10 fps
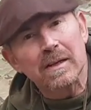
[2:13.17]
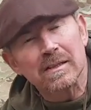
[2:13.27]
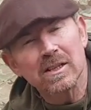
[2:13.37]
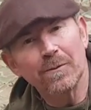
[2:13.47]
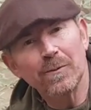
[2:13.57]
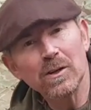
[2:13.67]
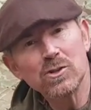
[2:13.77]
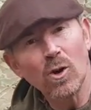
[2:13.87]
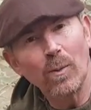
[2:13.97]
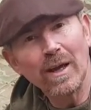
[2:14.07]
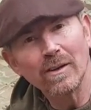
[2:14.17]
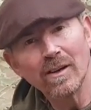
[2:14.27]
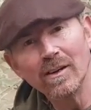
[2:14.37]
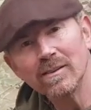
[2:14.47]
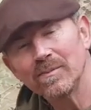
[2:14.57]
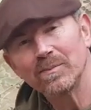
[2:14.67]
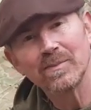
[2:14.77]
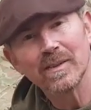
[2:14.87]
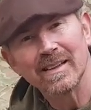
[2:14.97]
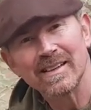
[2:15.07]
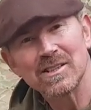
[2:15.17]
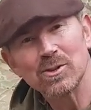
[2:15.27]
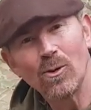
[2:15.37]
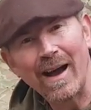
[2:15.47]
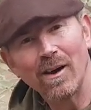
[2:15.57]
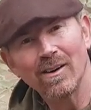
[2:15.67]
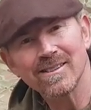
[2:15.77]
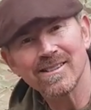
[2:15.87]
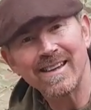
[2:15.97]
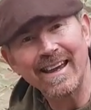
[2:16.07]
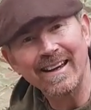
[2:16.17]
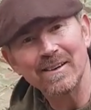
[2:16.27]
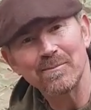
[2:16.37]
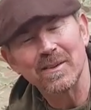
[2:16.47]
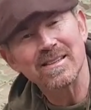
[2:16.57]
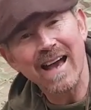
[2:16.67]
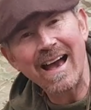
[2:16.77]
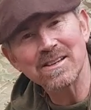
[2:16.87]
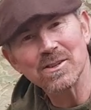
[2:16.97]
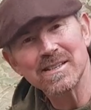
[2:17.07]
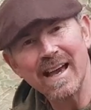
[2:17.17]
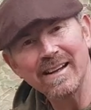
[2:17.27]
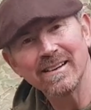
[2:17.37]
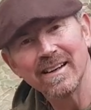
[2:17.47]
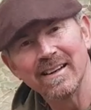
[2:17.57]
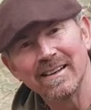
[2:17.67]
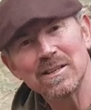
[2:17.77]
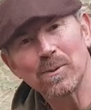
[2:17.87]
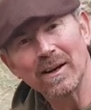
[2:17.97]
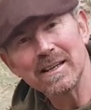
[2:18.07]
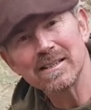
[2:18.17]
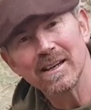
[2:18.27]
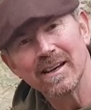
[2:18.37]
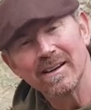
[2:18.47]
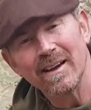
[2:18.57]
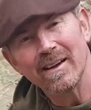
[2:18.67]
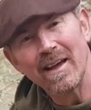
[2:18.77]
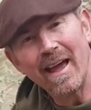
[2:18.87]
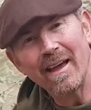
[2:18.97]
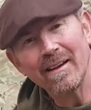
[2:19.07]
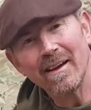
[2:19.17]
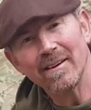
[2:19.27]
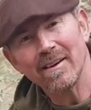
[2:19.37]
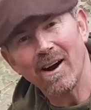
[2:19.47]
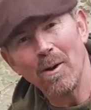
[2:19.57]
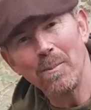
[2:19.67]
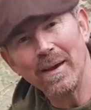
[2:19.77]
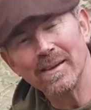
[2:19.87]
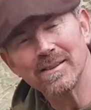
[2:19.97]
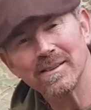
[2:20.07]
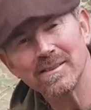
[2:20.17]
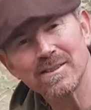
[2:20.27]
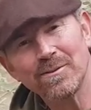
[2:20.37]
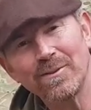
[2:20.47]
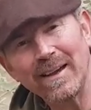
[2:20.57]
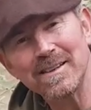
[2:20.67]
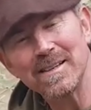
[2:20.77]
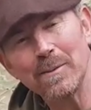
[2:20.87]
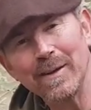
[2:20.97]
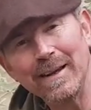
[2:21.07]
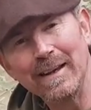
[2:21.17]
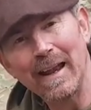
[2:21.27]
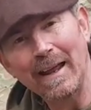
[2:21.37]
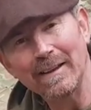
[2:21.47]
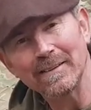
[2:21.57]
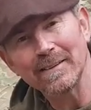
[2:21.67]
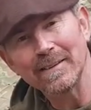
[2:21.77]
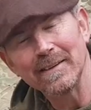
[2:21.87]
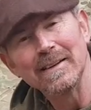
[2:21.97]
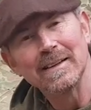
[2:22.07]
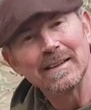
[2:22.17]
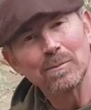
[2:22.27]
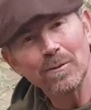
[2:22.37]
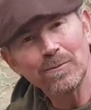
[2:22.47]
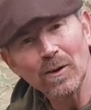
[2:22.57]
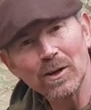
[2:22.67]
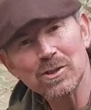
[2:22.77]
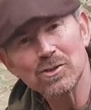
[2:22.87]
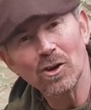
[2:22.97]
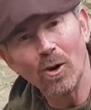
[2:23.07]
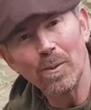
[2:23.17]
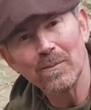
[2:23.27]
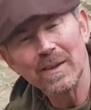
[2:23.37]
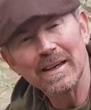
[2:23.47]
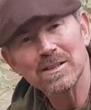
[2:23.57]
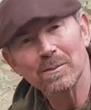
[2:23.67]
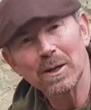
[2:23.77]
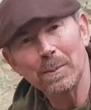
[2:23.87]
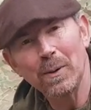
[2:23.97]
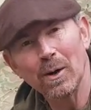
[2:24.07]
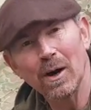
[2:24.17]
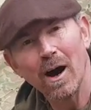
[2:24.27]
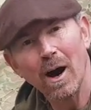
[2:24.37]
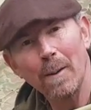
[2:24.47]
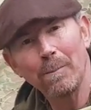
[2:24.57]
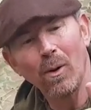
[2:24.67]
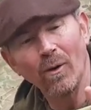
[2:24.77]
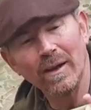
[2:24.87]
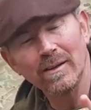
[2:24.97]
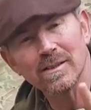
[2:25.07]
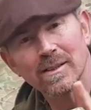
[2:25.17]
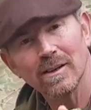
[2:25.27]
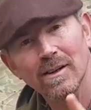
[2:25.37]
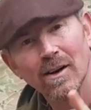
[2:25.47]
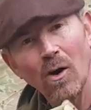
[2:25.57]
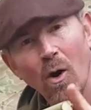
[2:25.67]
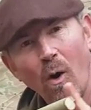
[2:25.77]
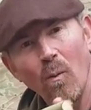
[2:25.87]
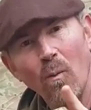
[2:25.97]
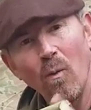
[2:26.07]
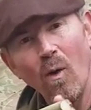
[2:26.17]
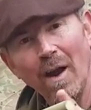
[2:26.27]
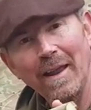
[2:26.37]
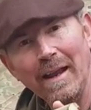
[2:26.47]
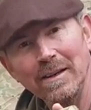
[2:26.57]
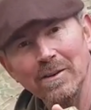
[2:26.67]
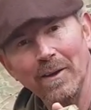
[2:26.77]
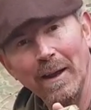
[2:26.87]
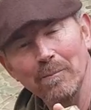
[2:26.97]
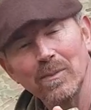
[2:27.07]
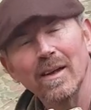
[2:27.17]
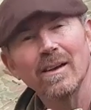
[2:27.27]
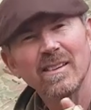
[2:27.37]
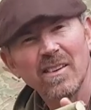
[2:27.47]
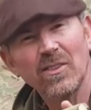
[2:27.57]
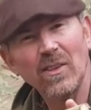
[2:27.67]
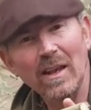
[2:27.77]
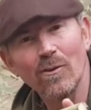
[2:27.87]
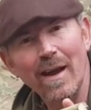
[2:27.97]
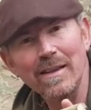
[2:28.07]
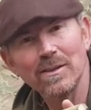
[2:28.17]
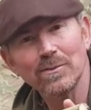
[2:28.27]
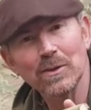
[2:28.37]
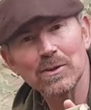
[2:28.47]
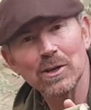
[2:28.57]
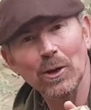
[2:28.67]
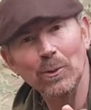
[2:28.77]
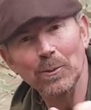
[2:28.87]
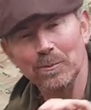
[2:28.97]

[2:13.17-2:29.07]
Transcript: So the first job we're going to do is sort out our stick. So as I said, this one is armpit to fingertip in length. My first job is I'm going to put a point on one end of it, the thinner end of the two.